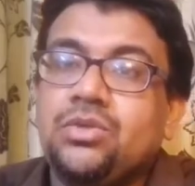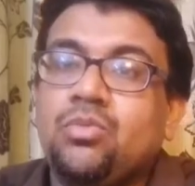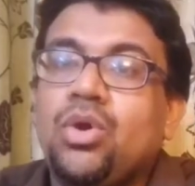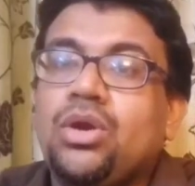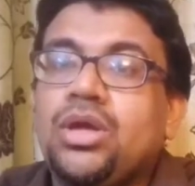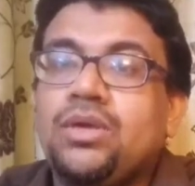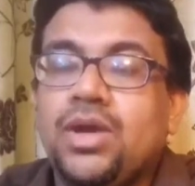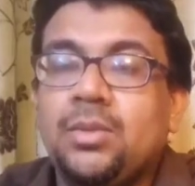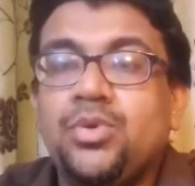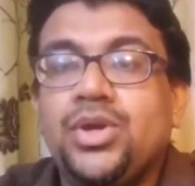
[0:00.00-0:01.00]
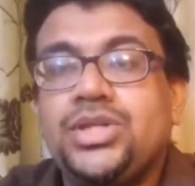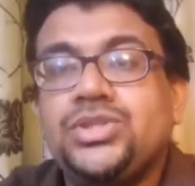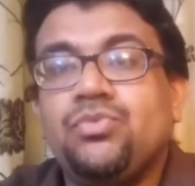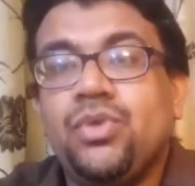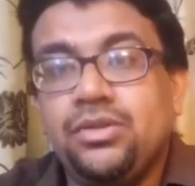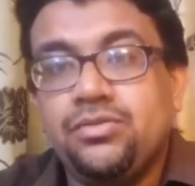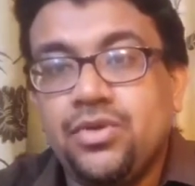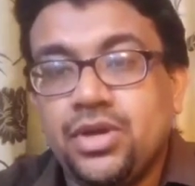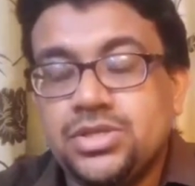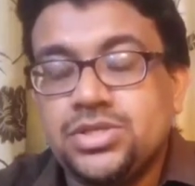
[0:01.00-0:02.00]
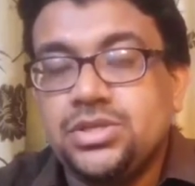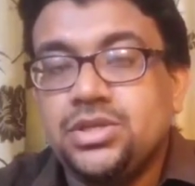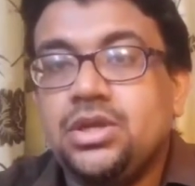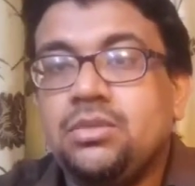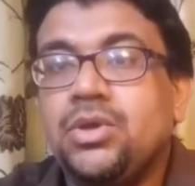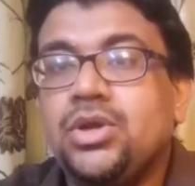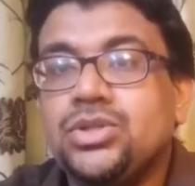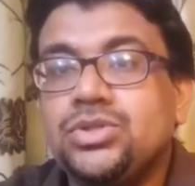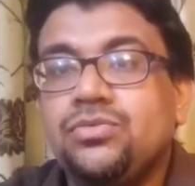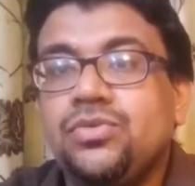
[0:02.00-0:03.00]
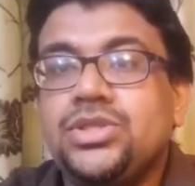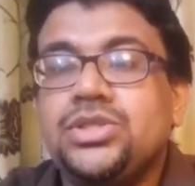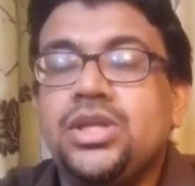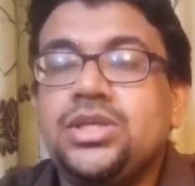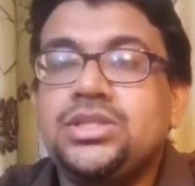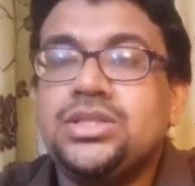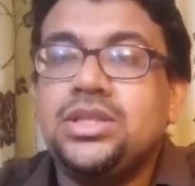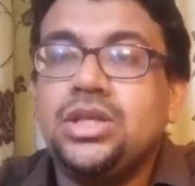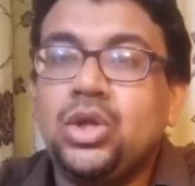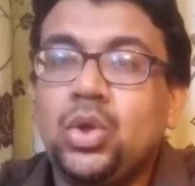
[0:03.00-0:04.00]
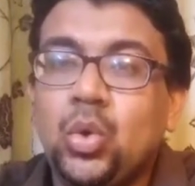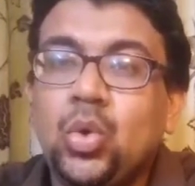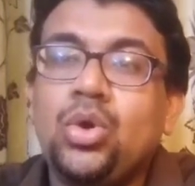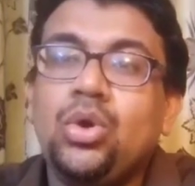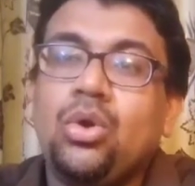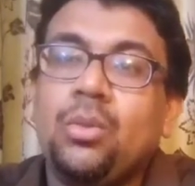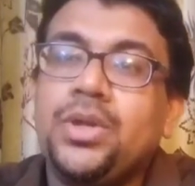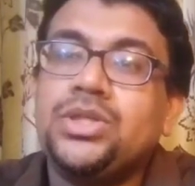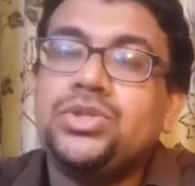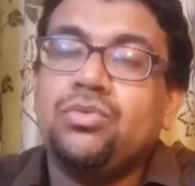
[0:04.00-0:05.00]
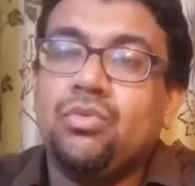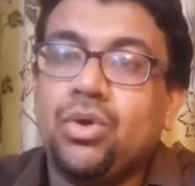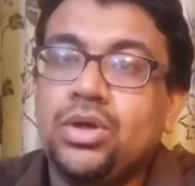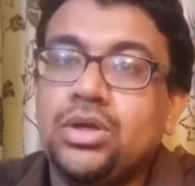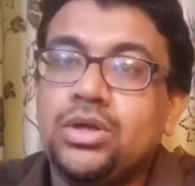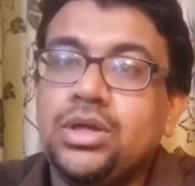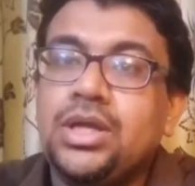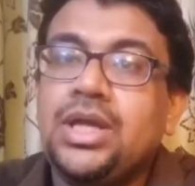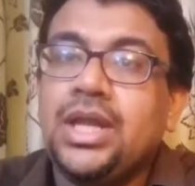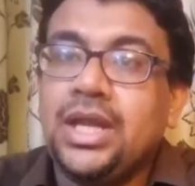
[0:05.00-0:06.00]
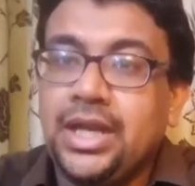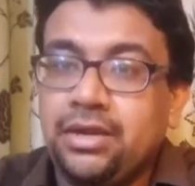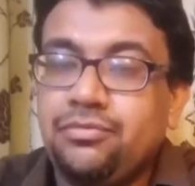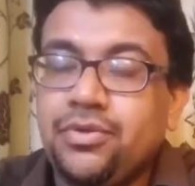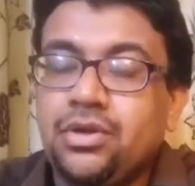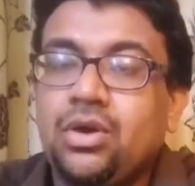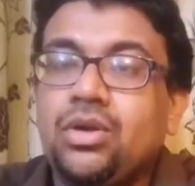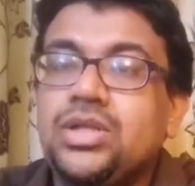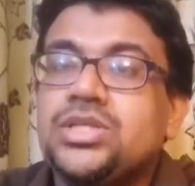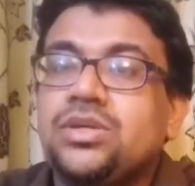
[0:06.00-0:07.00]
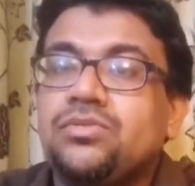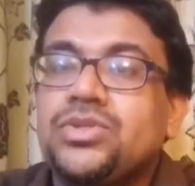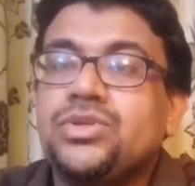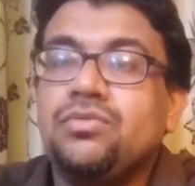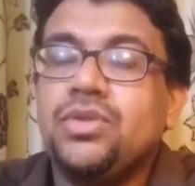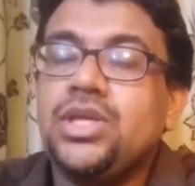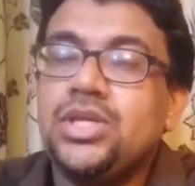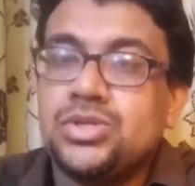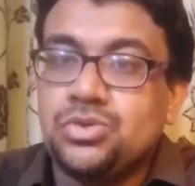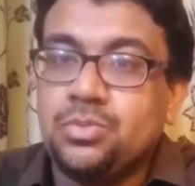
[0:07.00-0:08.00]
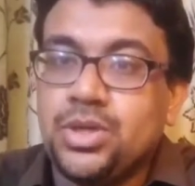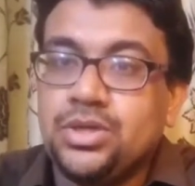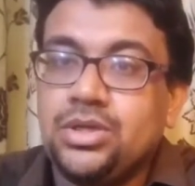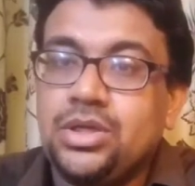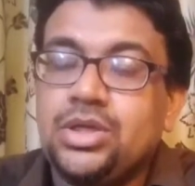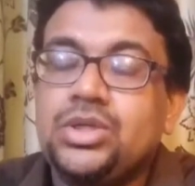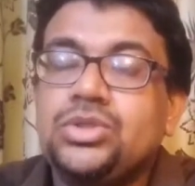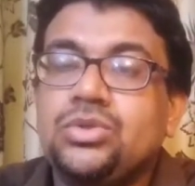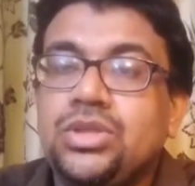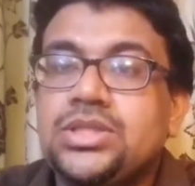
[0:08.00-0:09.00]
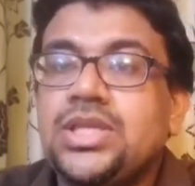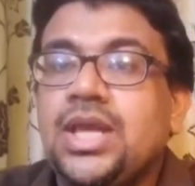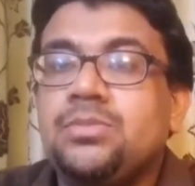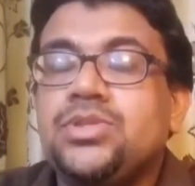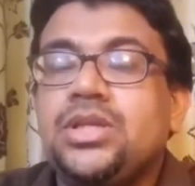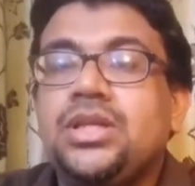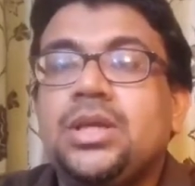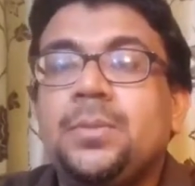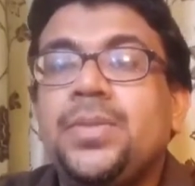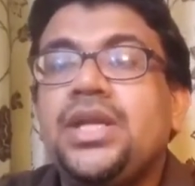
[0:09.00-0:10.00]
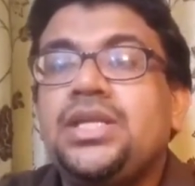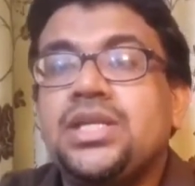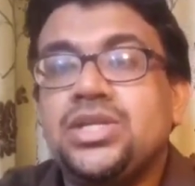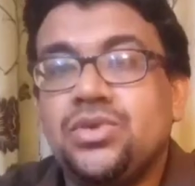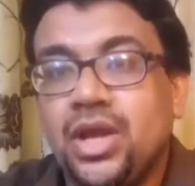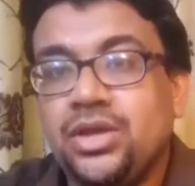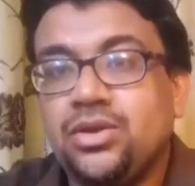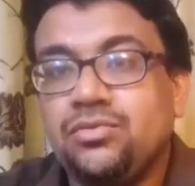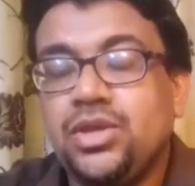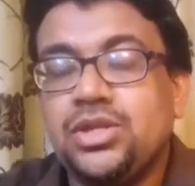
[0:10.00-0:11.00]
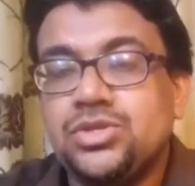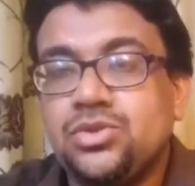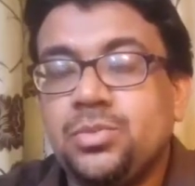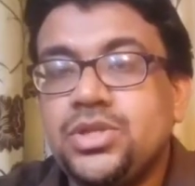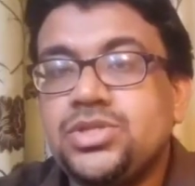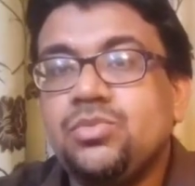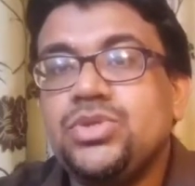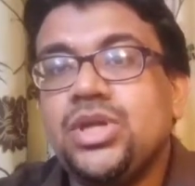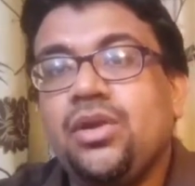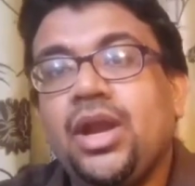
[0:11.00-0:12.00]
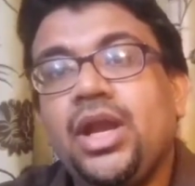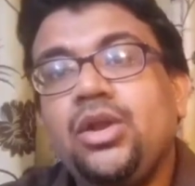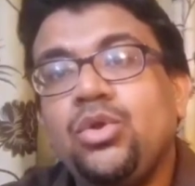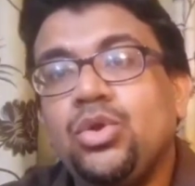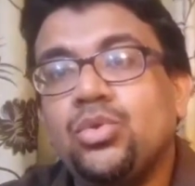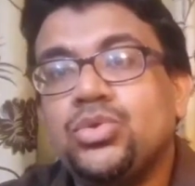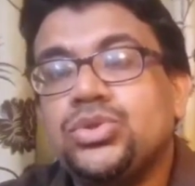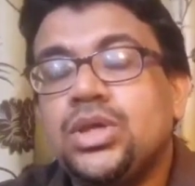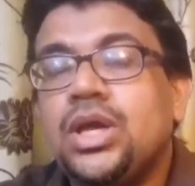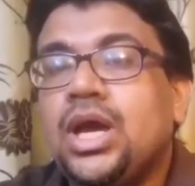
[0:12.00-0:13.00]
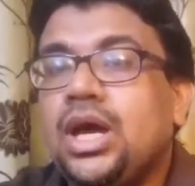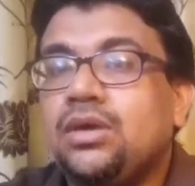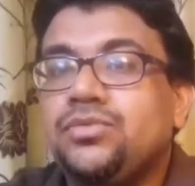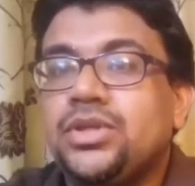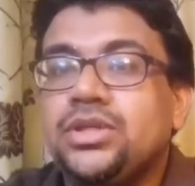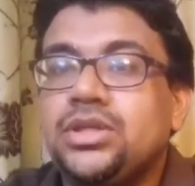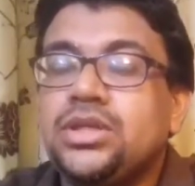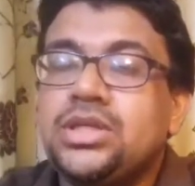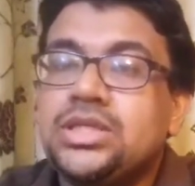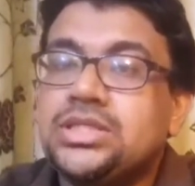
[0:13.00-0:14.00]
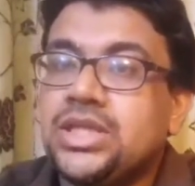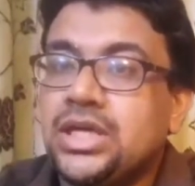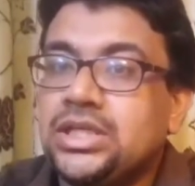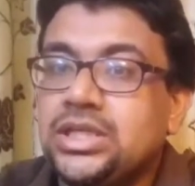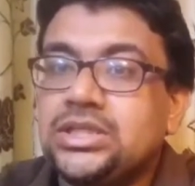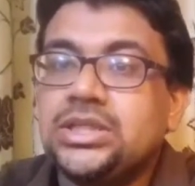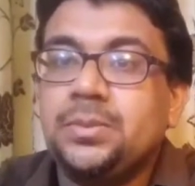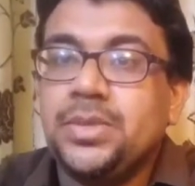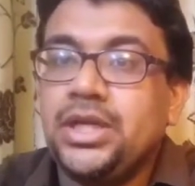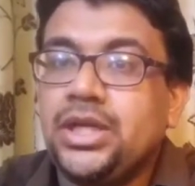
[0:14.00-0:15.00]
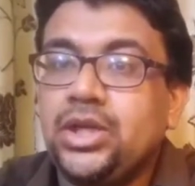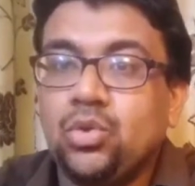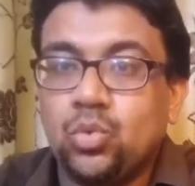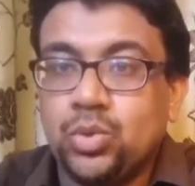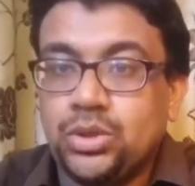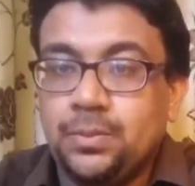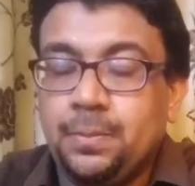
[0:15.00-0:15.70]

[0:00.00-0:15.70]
the water evaporates very fast, because of which there is no droplets of water left on the surface of the instrument. So this helps in complete drying of the instruments which are ready to use after the cycle is completely over.